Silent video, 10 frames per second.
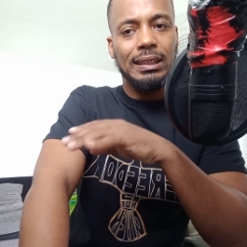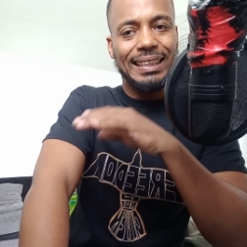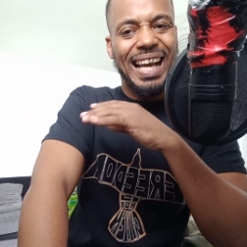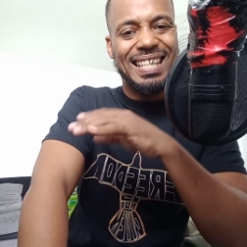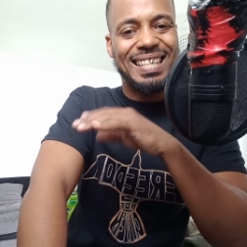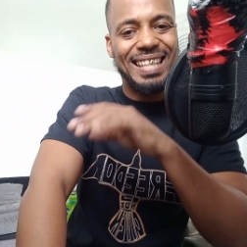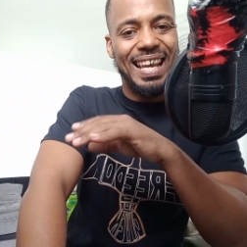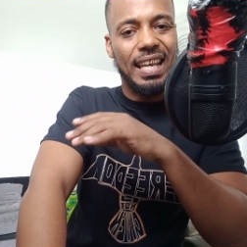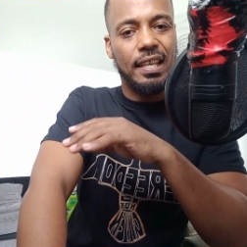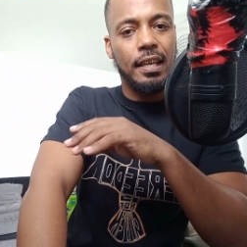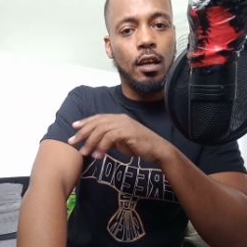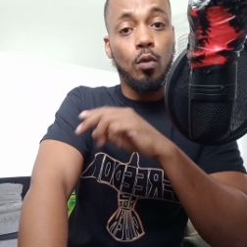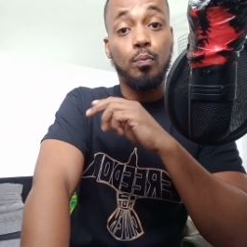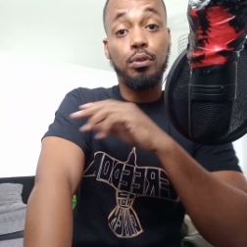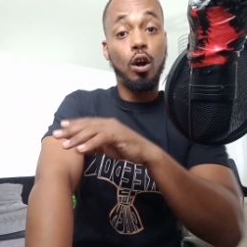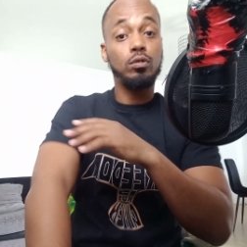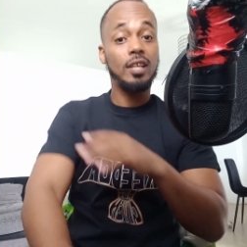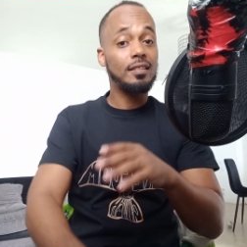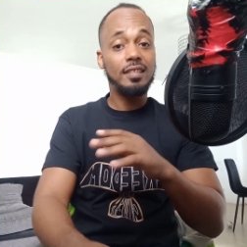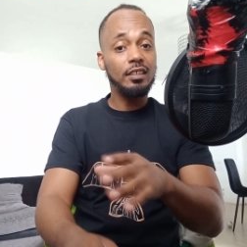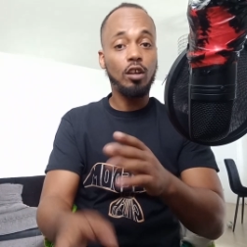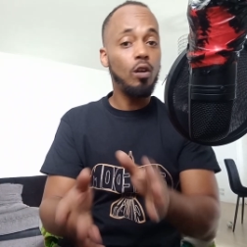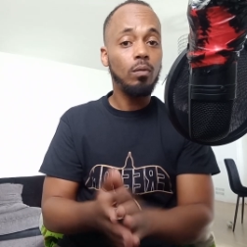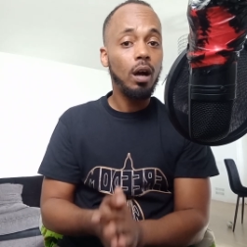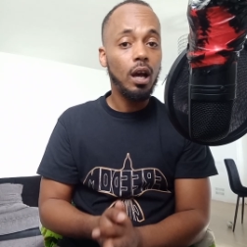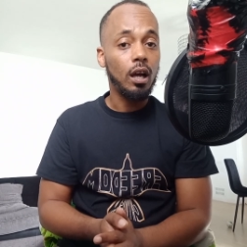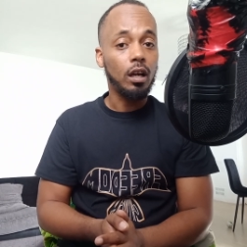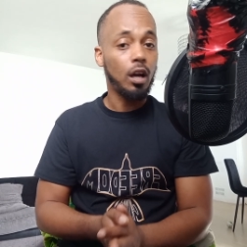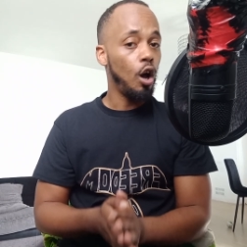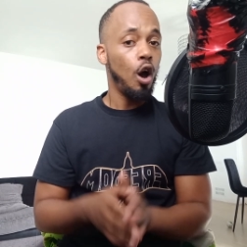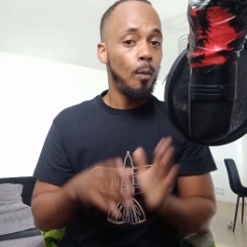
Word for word: that say protesting don't work,